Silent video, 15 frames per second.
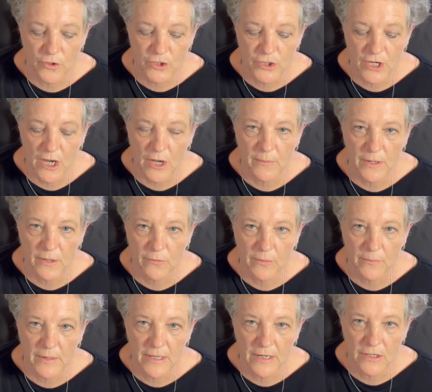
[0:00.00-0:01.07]
shall be
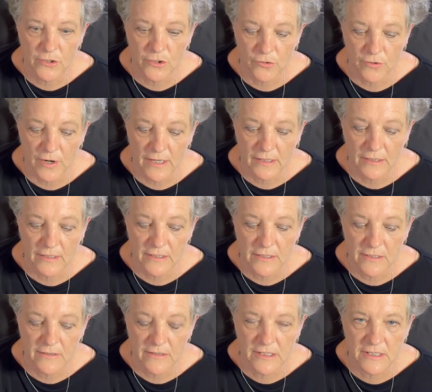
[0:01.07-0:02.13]
remitted directly
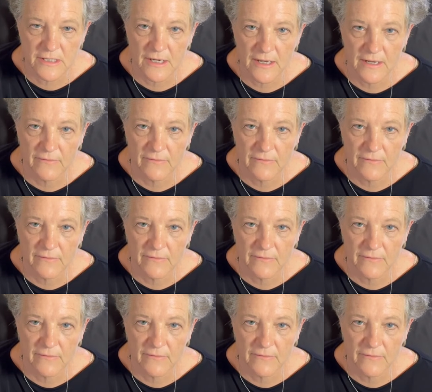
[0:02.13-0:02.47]
to the City